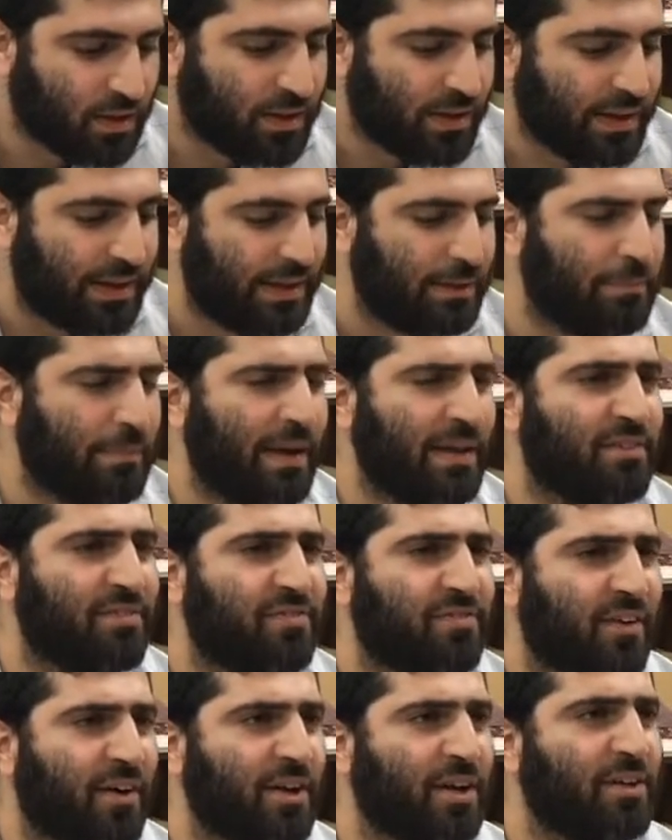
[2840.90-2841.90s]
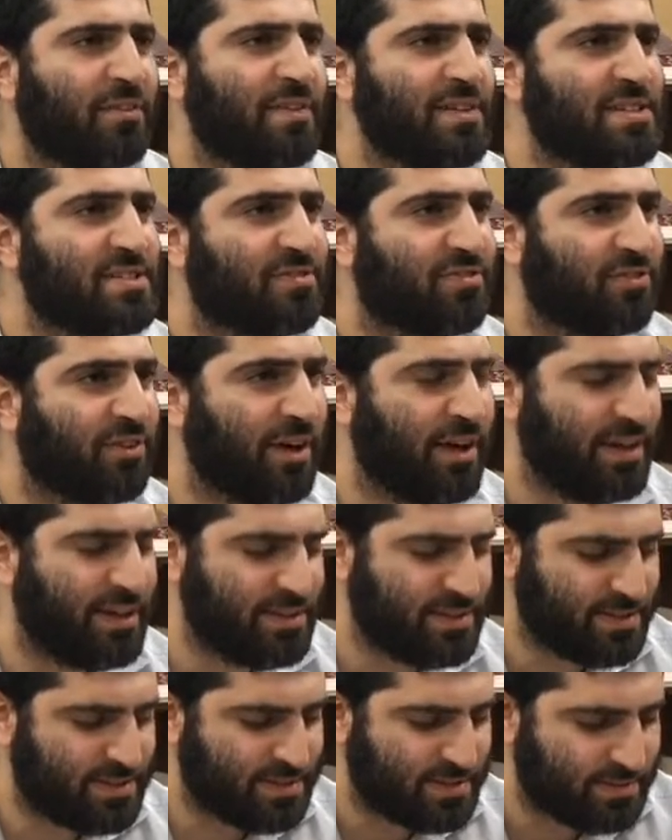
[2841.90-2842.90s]
He made fun of his
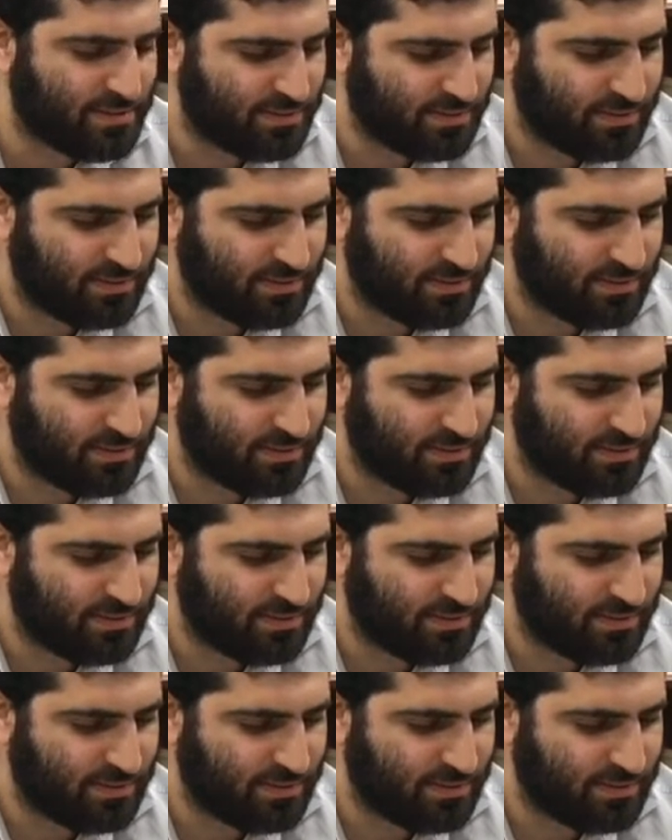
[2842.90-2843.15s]
friends.